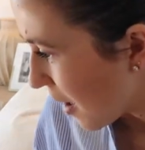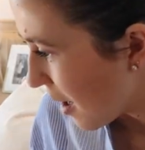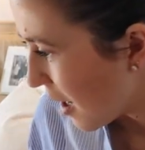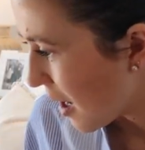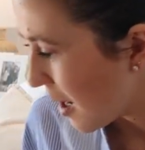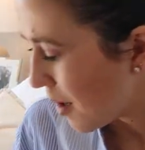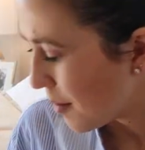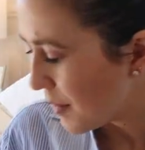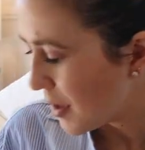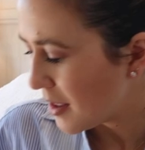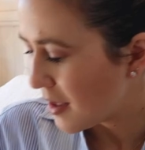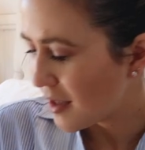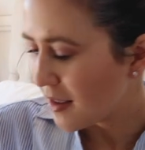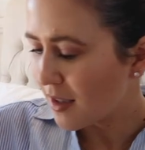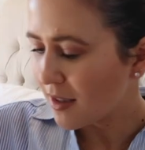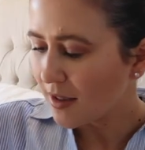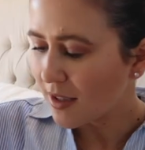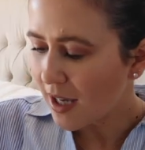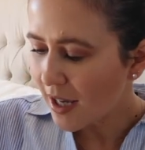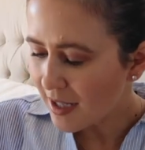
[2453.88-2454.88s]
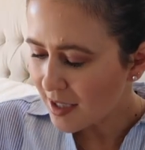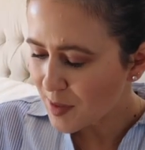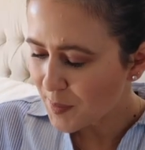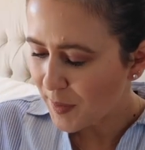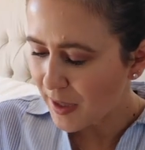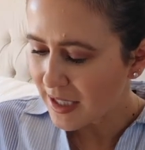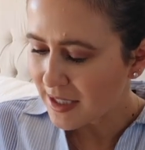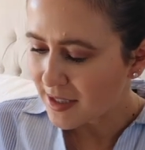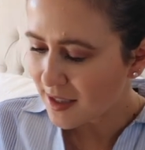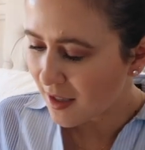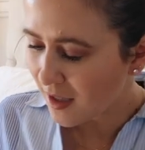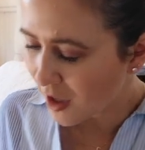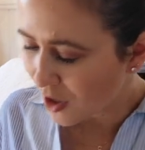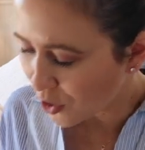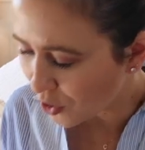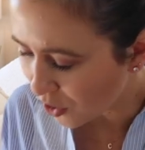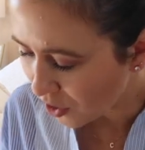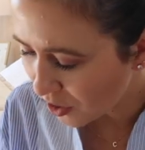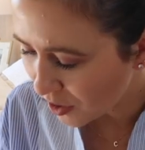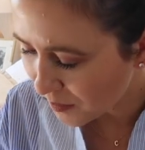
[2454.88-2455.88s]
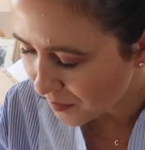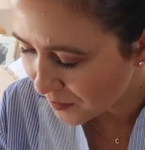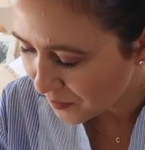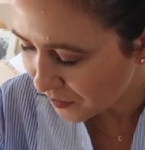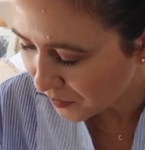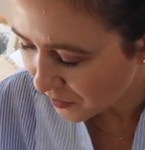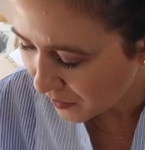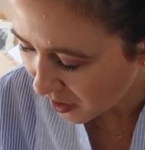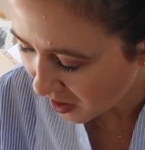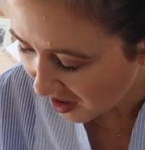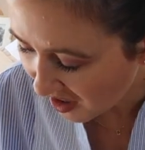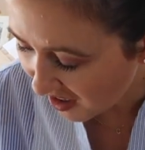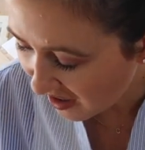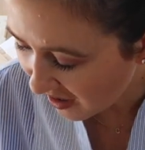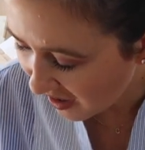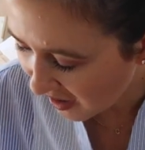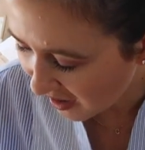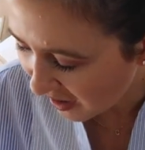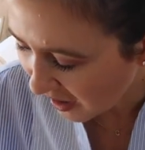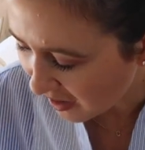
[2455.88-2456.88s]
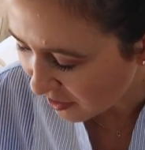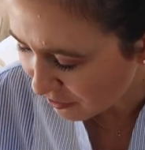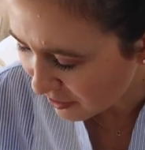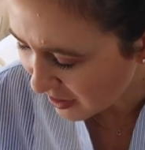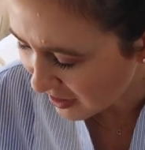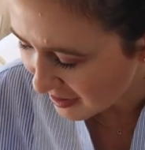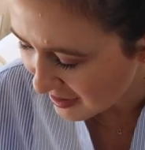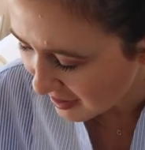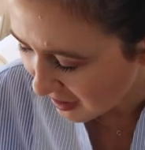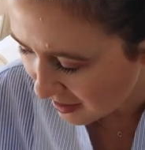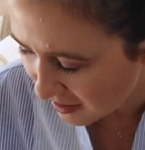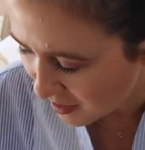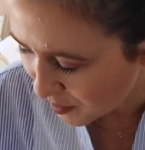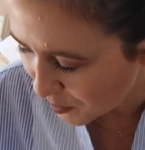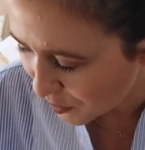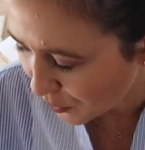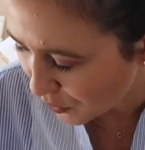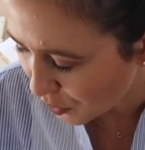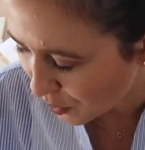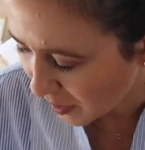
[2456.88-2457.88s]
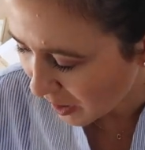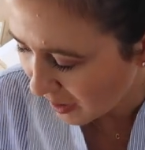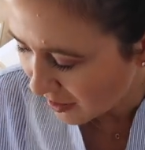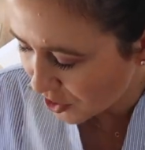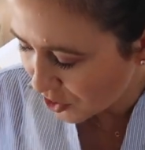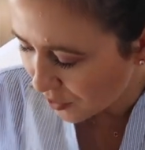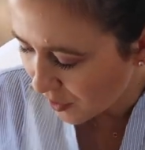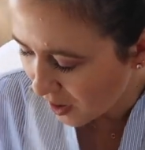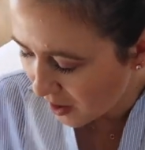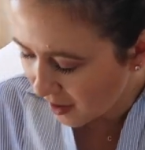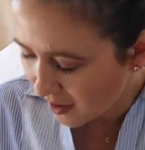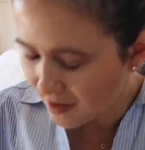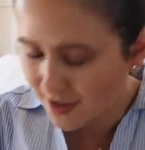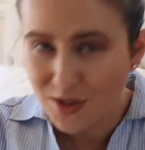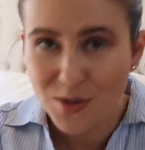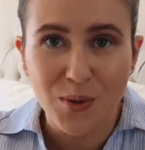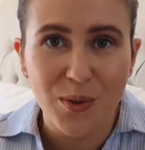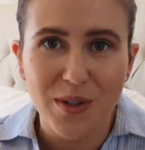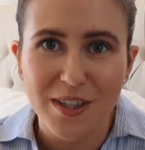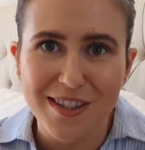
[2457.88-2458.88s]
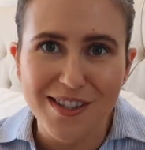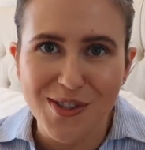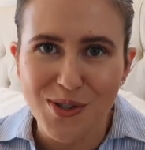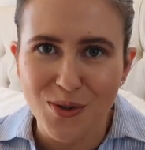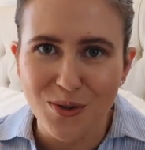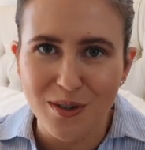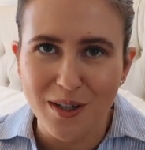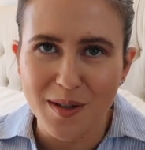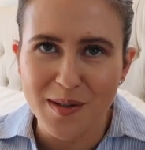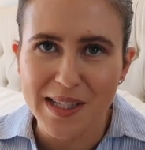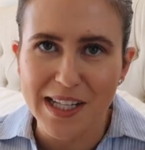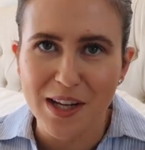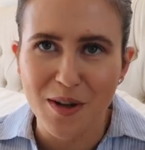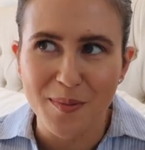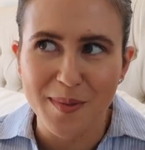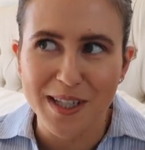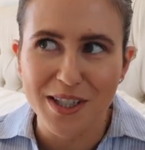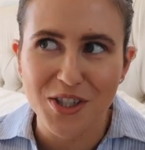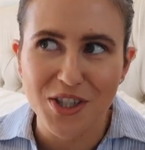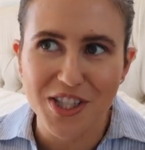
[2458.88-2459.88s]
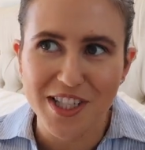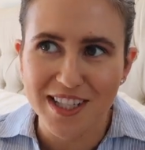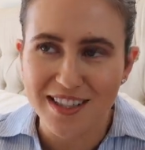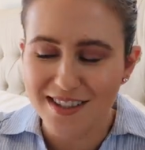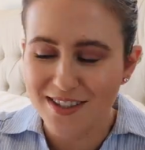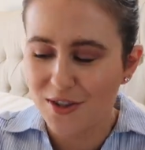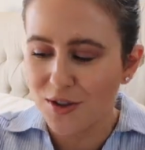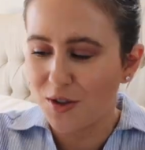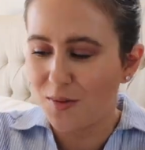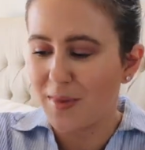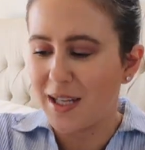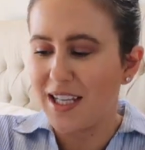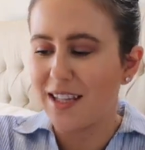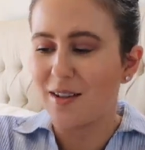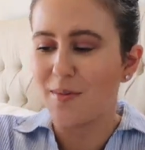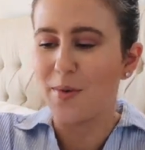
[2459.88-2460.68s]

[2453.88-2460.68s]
Then the last piece that I got, I hadn't really seen this before, but I saw it in the store and I was like, oh my gosh, that's so me at